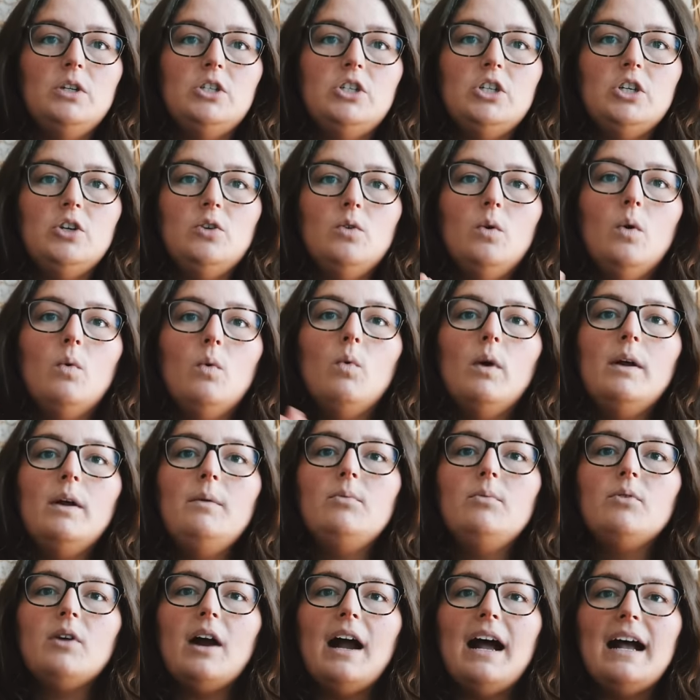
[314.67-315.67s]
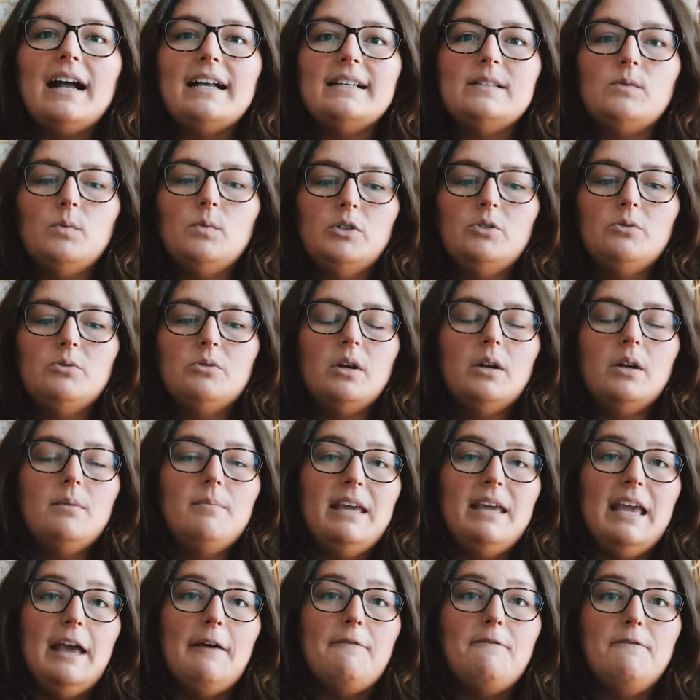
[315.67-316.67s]
do one prize, which was going to
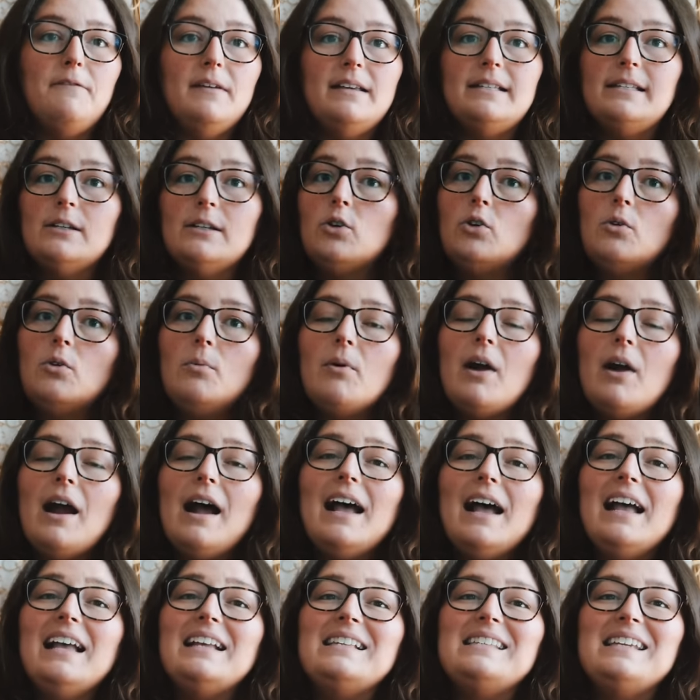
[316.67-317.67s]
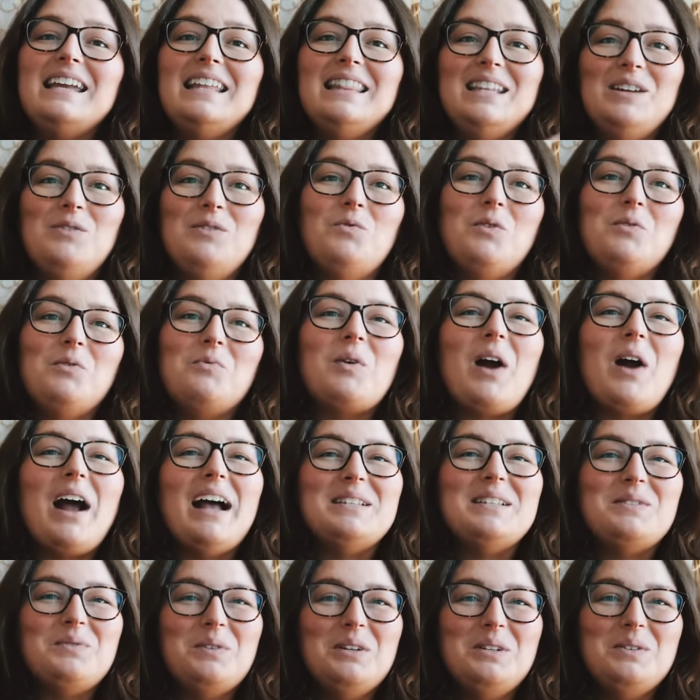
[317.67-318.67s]
be a physical prize, and then one
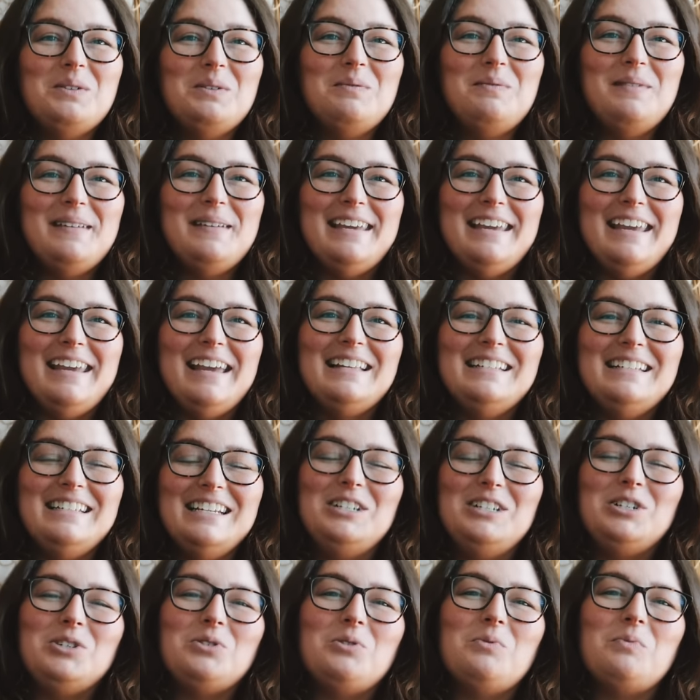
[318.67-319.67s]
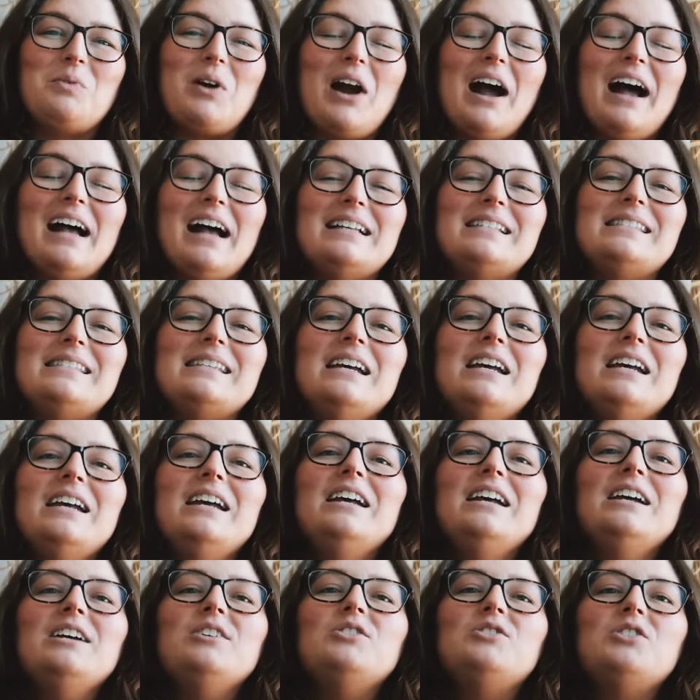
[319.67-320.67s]
prize, which would be a digital prize.
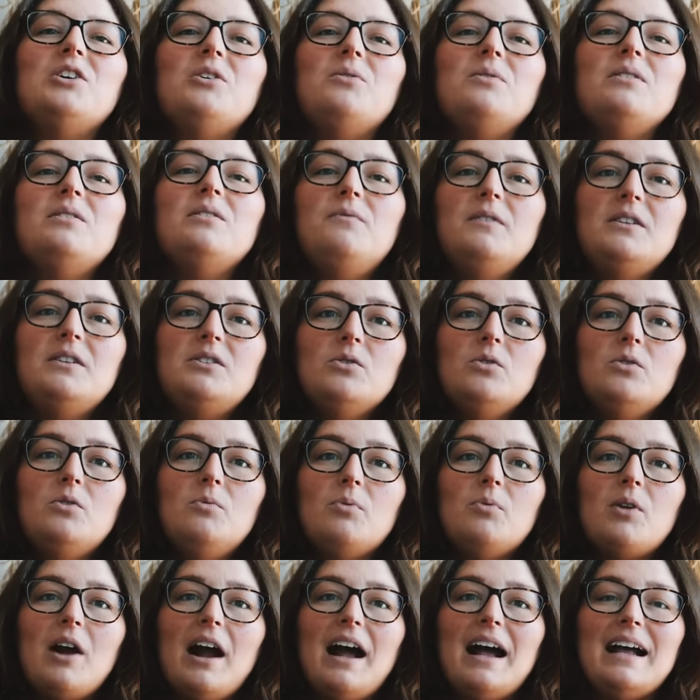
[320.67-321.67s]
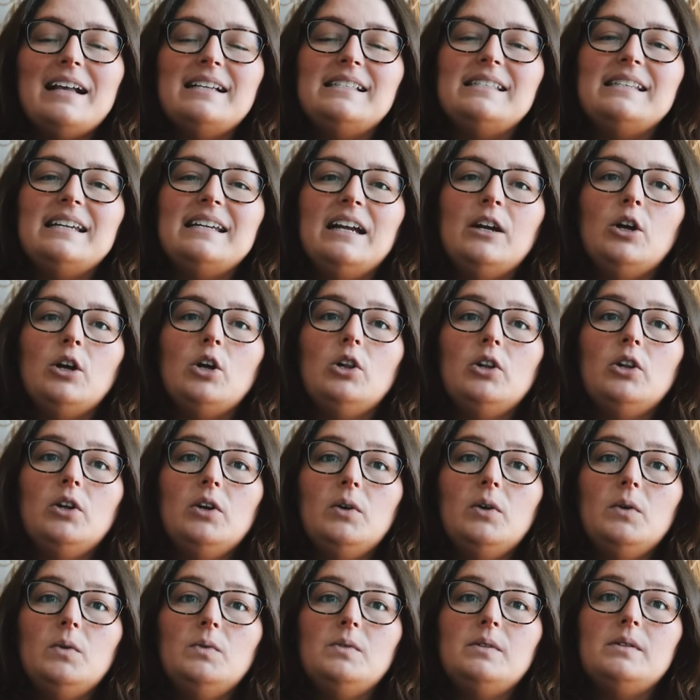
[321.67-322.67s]
So the physical prize
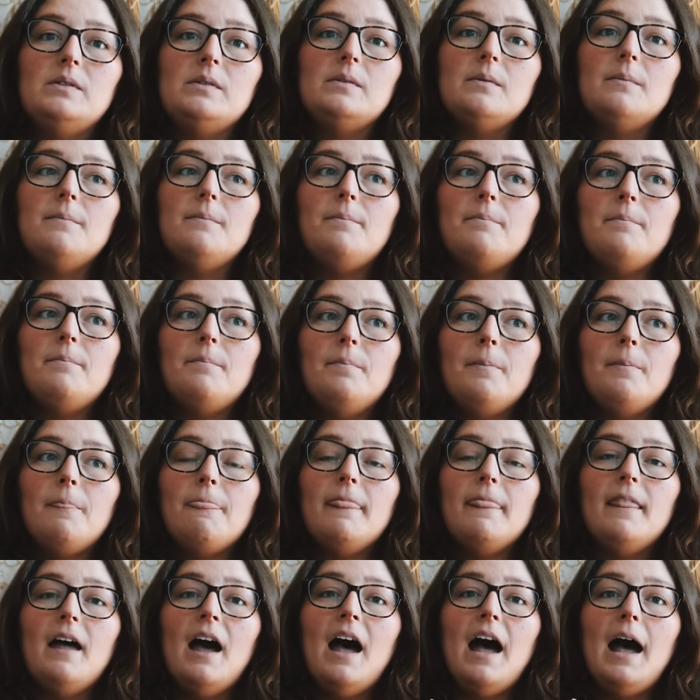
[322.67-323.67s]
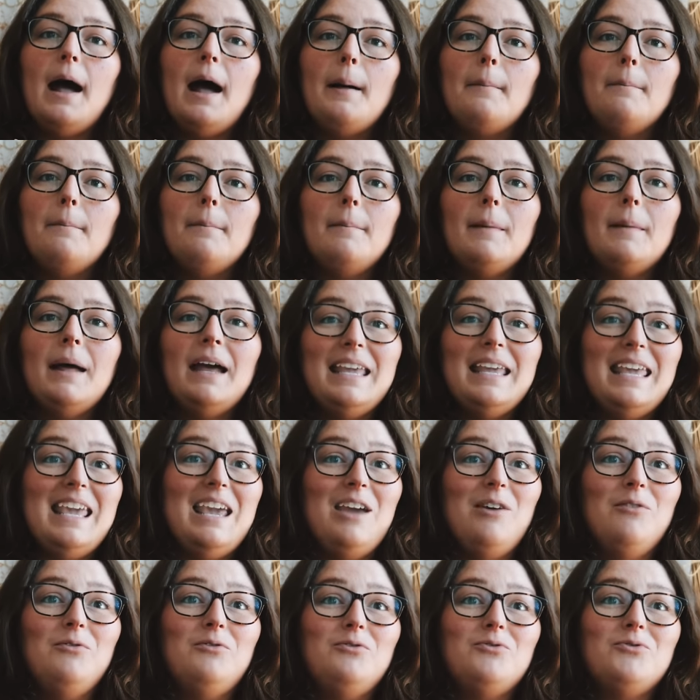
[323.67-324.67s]
includes a
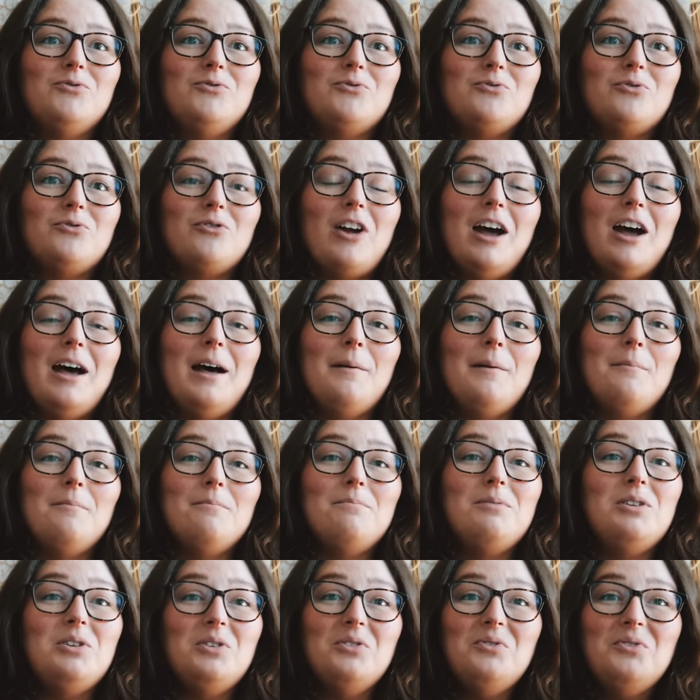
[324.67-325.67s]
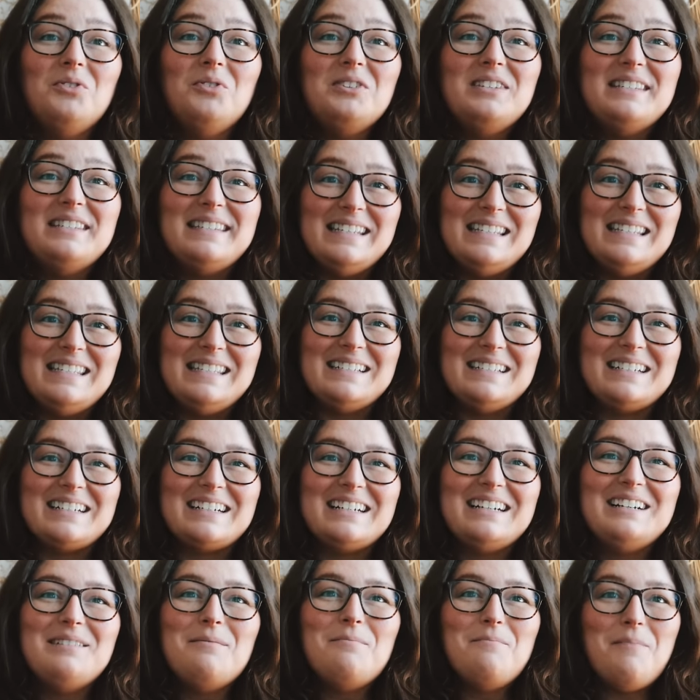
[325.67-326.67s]
gift from Beautiful
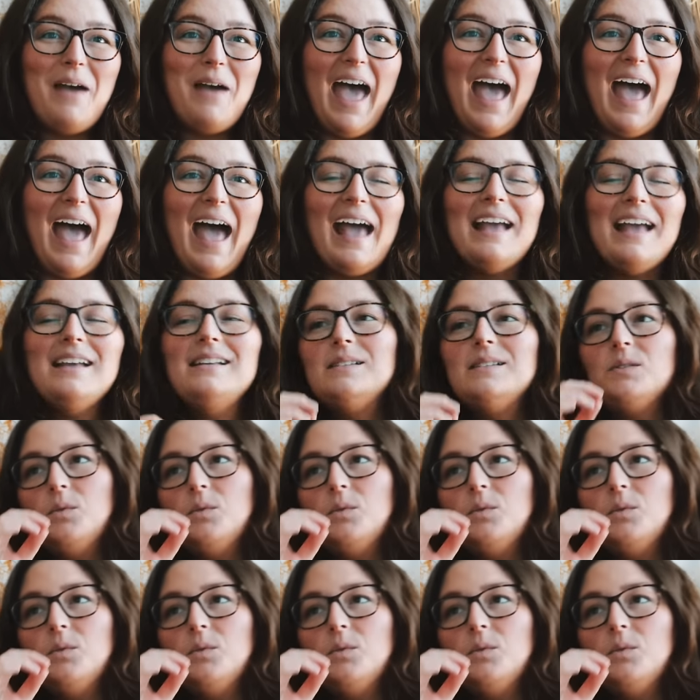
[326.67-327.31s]
Sister Bags,